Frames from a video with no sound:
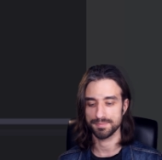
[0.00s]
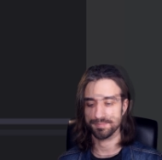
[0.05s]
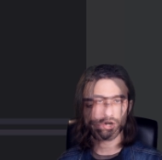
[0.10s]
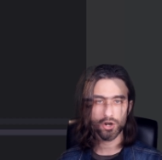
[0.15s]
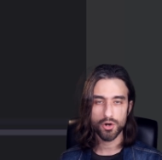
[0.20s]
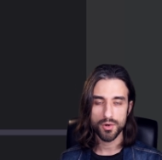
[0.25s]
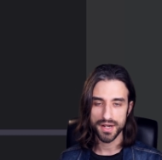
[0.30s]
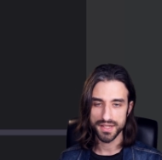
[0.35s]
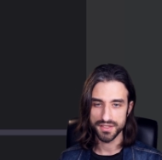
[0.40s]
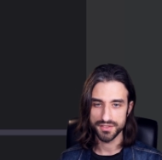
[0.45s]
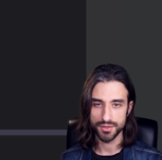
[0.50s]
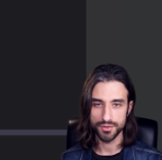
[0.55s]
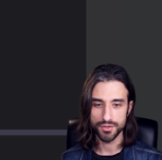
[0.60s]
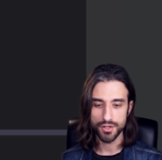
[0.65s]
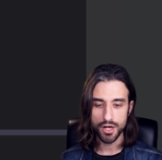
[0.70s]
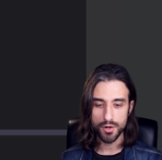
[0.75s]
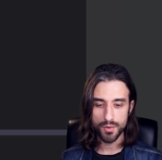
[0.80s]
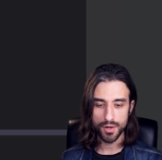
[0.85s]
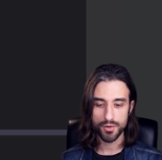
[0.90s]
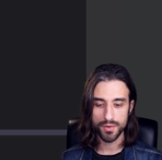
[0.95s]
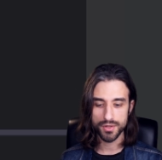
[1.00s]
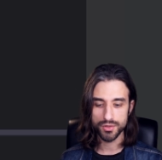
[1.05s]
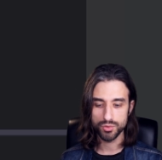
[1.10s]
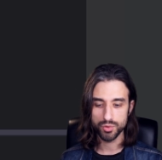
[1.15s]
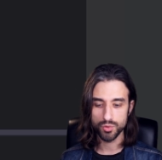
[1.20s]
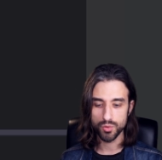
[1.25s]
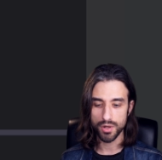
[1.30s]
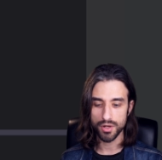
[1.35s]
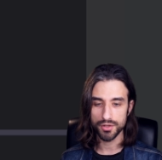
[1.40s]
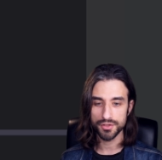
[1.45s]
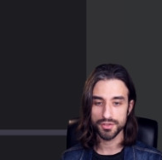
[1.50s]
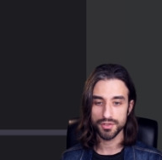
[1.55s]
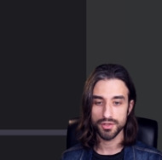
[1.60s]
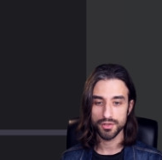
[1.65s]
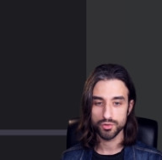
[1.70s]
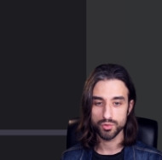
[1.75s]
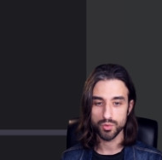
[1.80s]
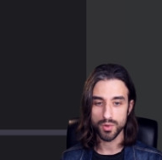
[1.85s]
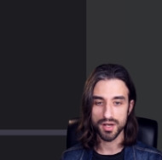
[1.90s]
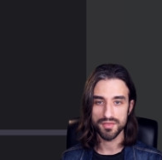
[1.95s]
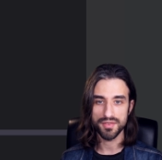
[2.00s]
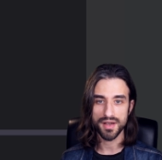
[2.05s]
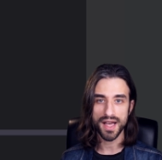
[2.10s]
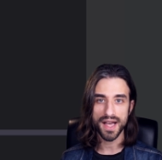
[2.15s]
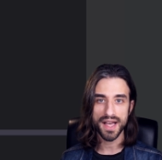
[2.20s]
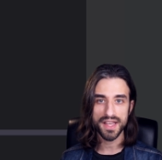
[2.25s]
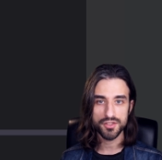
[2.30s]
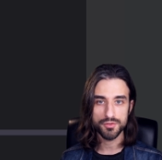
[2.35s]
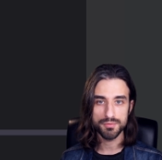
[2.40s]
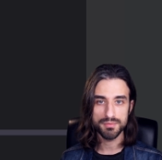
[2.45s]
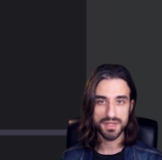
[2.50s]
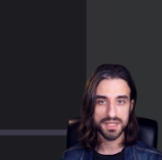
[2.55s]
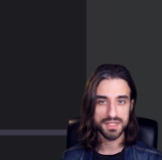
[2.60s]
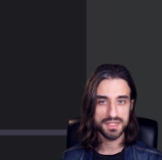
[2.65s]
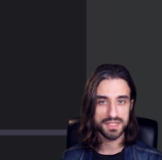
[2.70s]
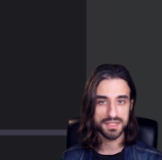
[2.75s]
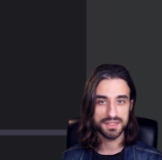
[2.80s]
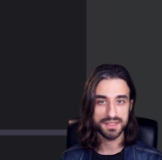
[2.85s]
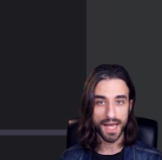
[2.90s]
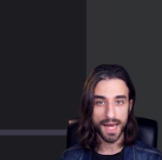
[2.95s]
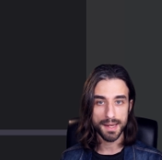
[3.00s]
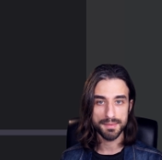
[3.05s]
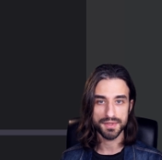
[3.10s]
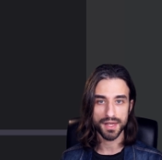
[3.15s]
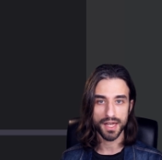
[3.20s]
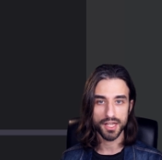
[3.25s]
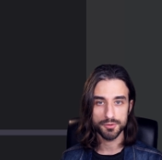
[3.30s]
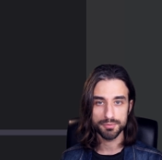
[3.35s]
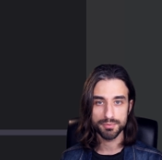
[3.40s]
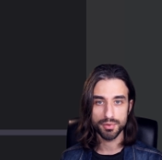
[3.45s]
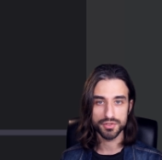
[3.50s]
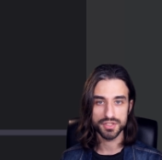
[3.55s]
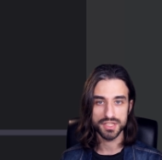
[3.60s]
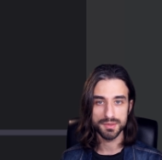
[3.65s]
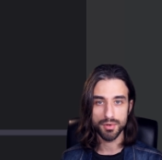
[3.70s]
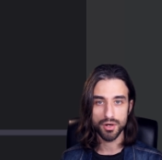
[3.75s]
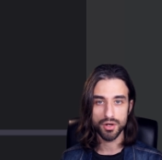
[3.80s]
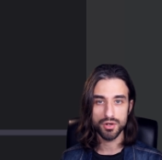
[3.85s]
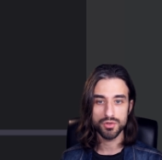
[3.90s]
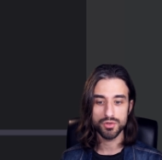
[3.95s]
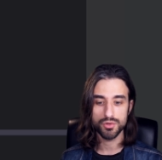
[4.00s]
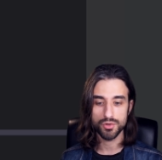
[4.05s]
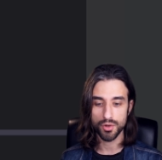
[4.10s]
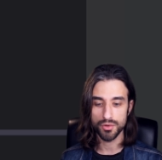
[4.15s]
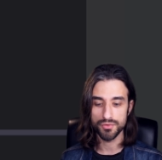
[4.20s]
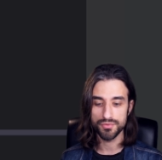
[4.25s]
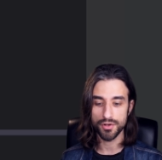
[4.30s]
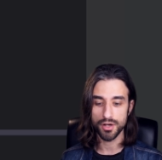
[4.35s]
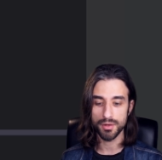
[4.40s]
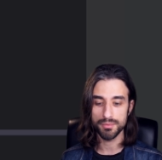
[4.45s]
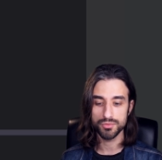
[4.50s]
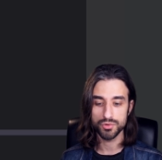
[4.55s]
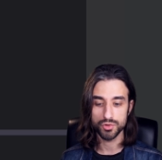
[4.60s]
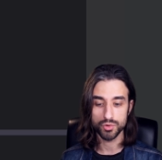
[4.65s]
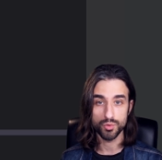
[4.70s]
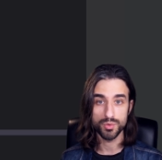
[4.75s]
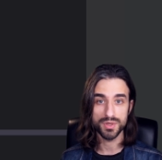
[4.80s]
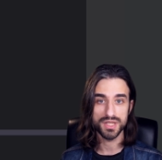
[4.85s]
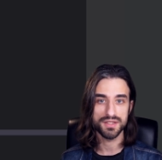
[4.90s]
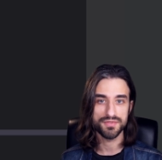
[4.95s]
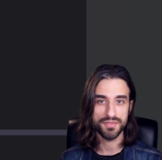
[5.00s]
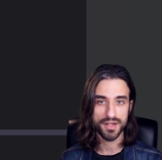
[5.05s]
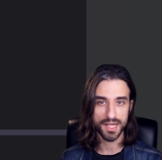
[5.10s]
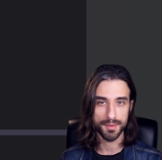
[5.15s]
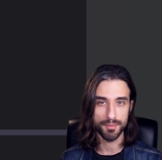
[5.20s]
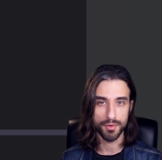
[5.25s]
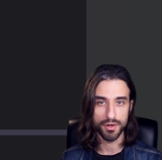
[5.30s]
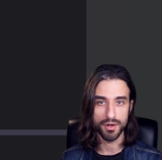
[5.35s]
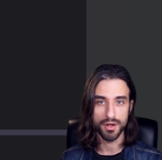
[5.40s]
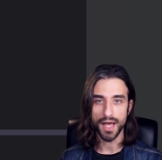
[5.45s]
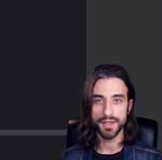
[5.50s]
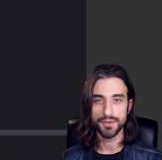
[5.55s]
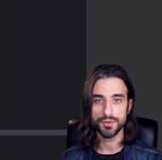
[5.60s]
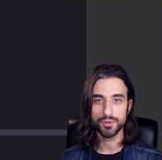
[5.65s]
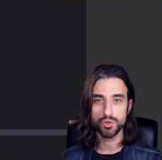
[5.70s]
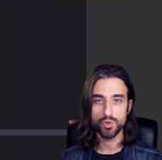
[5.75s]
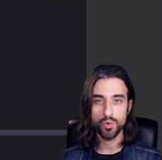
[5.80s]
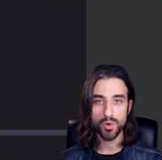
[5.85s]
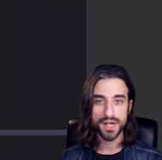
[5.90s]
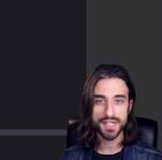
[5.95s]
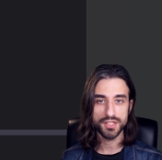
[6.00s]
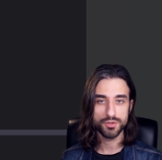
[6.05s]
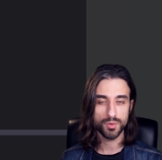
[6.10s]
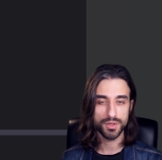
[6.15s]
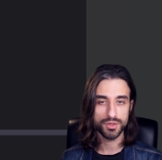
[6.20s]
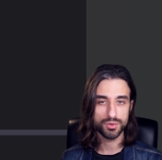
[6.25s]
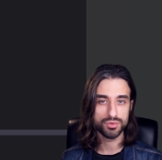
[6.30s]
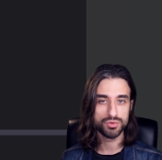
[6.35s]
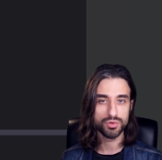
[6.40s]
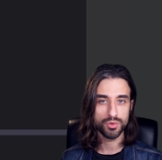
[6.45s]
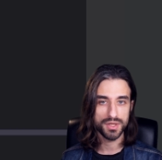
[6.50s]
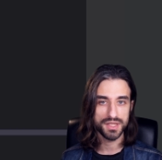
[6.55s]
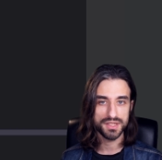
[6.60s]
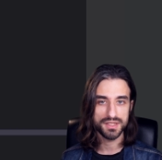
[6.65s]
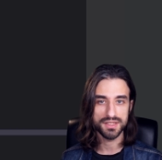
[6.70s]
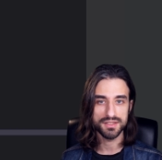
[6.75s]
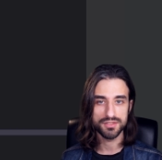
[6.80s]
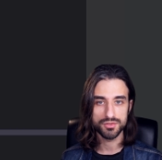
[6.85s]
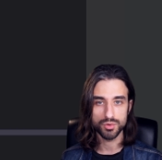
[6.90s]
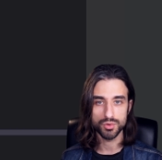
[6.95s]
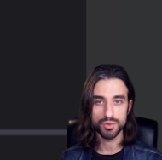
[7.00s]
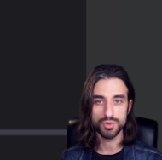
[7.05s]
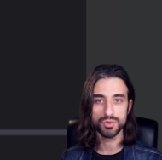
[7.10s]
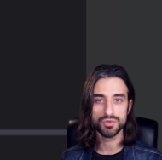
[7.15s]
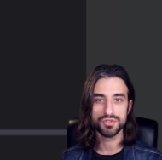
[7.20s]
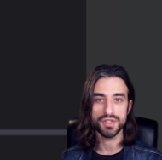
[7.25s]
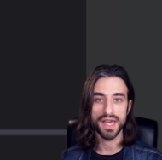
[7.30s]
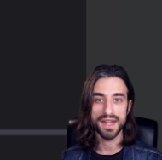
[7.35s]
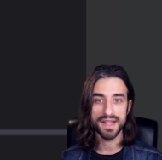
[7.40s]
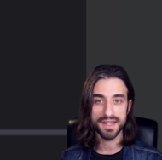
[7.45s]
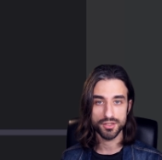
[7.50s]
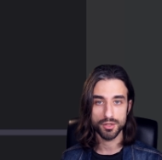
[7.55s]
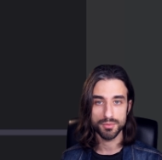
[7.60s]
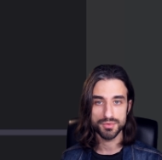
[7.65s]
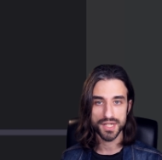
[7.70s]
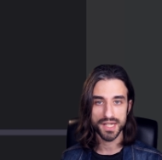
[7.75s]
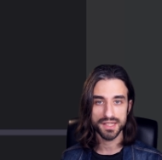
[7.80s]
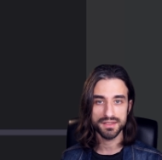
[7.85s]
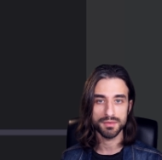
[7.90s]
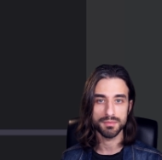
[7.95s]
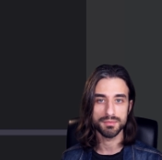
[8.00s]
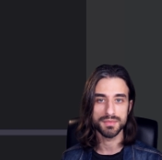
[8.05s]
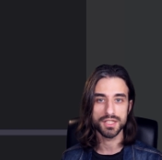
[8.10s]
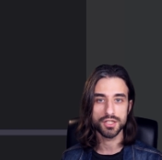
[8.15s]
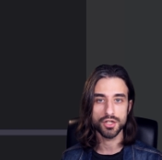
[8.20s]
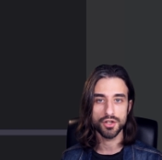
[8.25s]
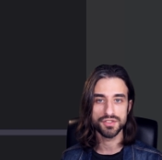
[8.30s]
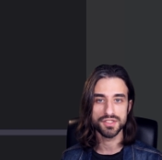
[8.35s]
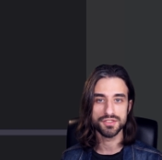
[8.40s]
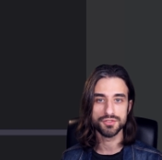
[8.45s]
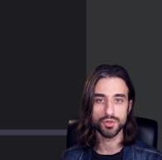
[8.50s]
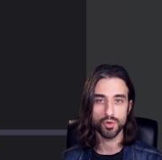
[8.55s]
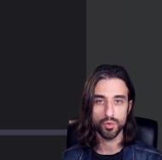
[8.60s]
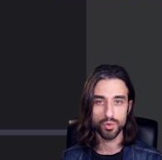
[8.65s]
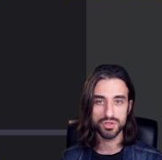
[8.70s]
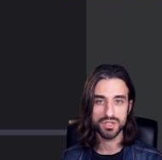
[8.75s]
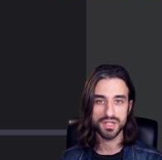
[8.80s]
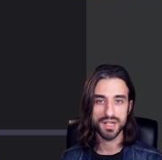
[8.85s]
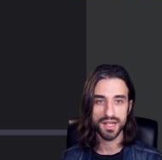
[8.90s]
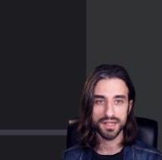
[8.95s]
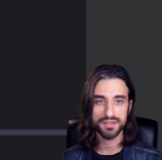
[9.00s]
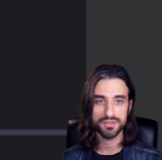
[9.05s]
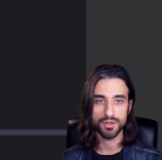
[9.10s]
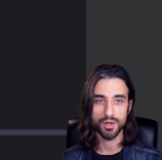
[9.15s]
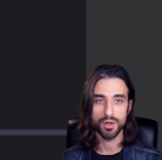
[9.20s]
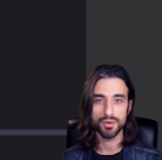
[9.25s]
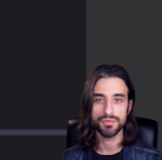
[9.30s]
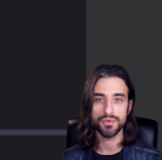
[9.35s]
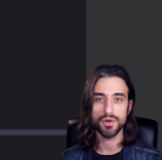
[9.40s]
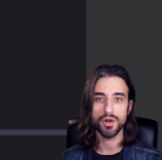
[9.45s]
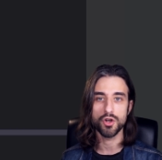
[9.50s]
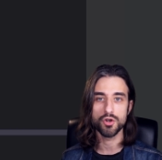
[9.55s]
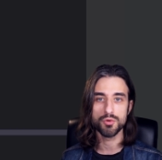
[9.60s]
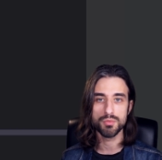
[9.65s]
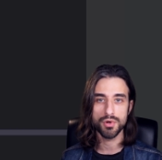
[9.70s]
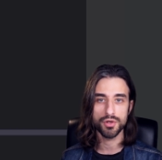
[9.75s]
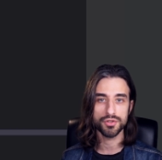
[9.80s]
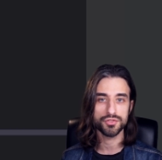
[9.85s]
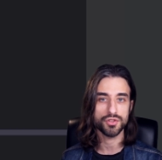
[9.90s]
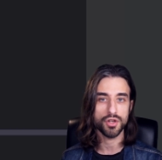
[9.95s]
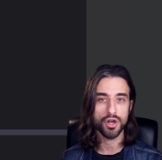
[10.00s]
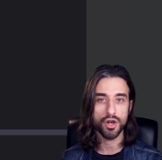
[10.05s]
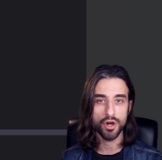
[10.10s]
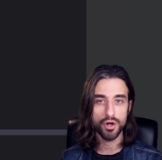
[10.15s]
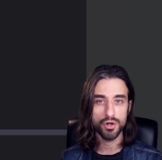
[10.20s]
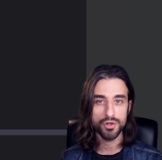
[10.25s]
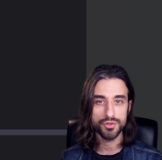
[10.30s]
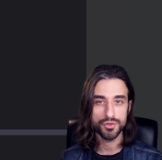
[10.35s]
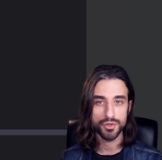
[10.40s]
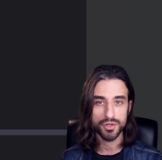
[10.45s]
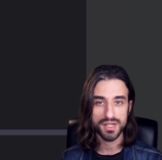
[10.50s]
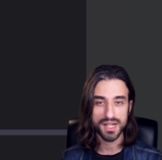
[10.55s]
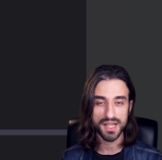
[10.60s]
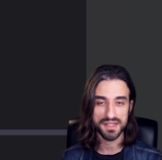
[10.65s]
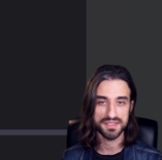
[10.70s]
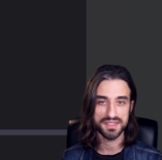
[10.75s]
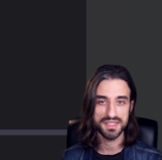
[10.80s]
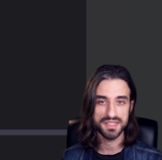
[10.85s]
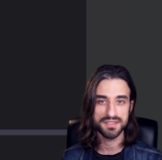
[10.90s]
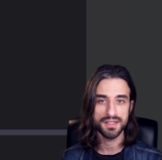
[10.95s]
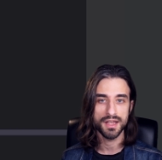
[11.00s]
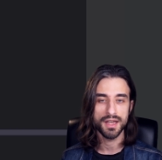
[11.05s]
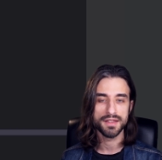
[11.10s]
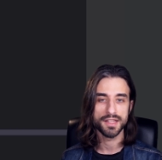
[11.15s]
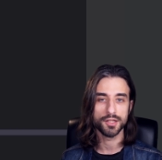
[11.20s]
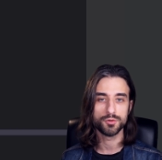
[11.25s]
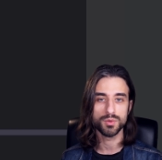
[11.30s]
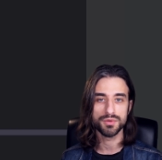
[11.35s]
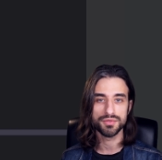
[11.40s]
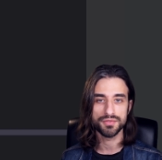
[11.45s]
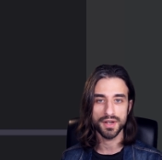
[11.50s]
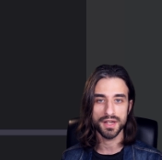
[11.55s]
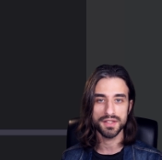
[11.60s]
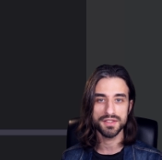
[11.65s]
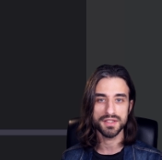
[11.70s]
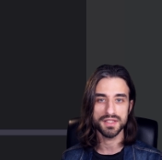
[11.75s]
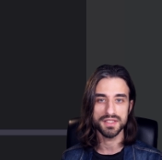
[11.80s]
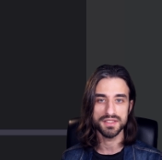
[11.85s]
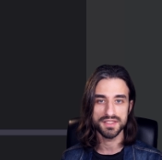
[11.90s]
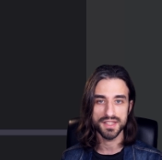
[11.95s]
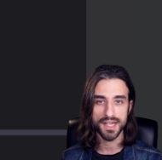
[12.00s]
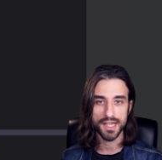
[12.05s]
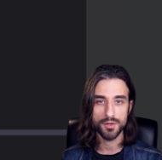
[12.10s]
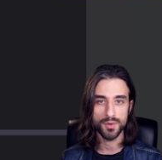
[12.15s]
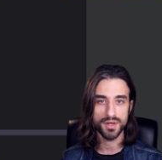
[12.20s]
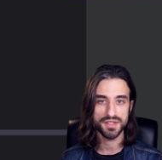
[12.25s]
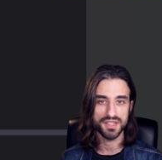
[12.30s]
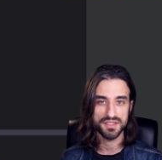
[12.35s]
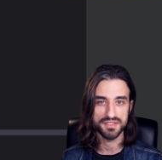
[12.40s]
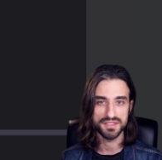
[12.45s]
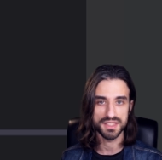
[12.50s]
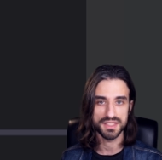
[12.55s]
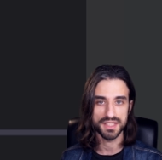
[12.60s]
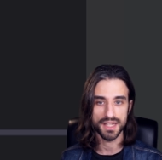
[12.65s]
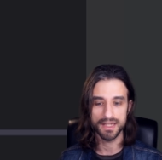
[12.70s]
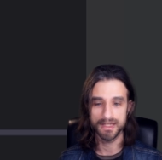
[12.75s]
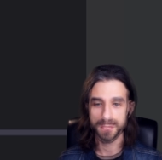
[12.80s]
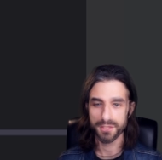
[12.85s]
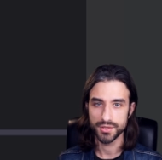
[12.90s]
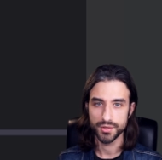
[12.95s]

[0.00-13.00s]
Alright, so now we're going to want to have as many types as possible conform to weakifiable. And a great way to do it is to use NSObject because it's the root class of almost all the classes that we find in the iOS SDK.